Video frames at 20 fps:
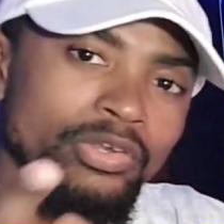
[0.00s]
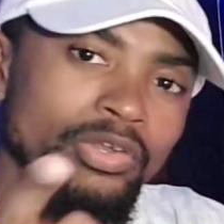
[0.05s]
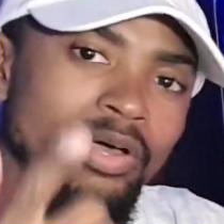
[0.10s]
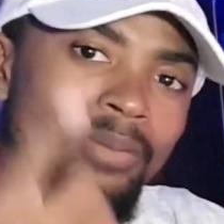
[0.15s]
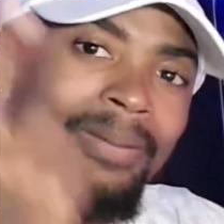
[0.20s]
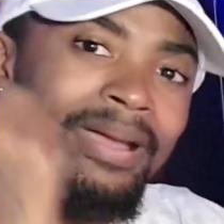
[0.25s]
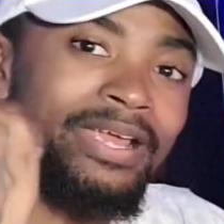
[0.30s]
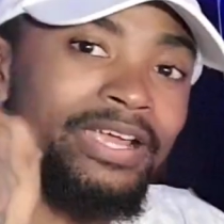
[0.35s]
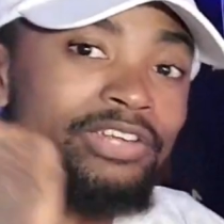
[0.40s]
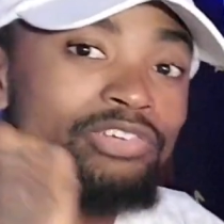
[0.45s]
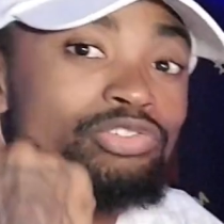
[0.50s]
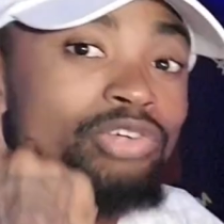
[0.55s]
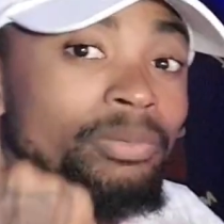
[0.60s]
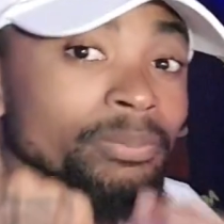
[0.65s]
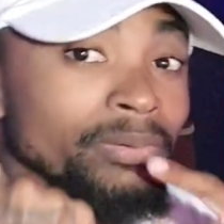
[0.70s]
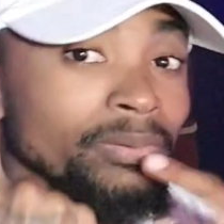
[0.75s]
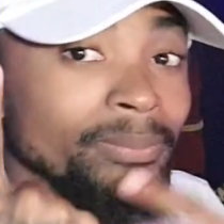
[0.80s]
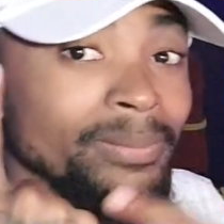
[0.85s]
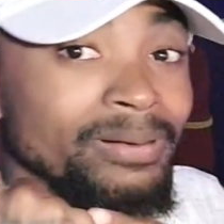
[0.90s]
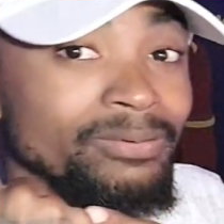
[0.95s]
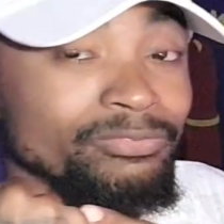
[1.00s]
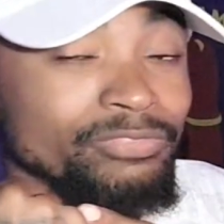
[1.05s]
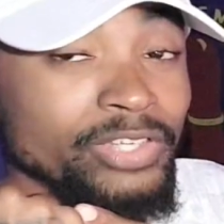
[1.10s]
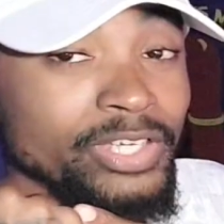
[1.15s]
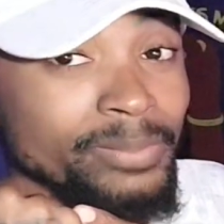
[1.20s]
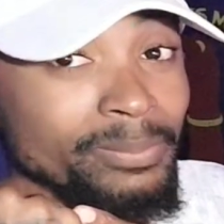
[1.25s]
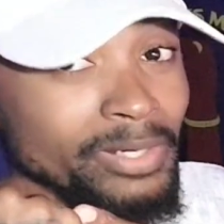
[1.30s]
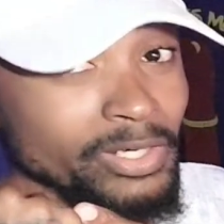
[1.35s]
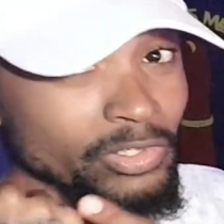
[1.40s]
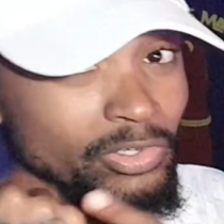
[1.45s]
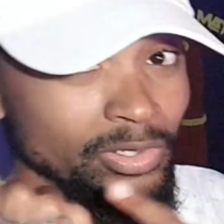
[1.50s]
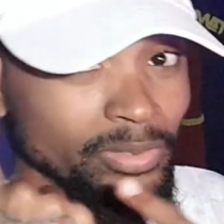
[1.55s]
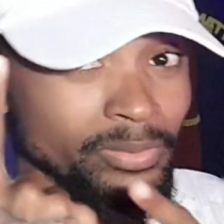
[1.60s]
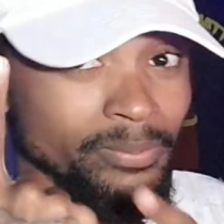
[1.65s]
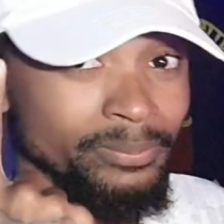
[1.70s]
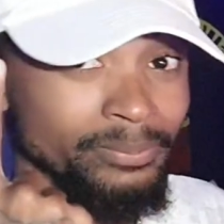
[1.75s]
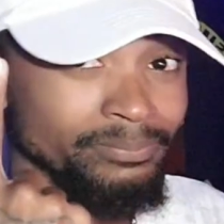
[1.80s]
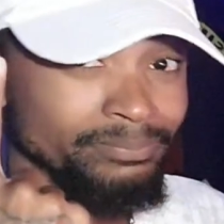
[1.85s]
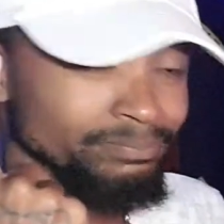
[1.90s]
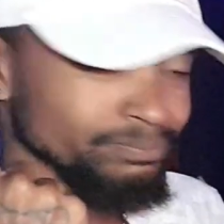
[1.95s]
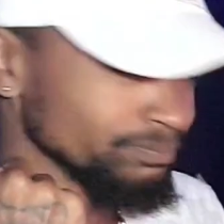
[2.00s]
you know, but I can drop it above there by knowing.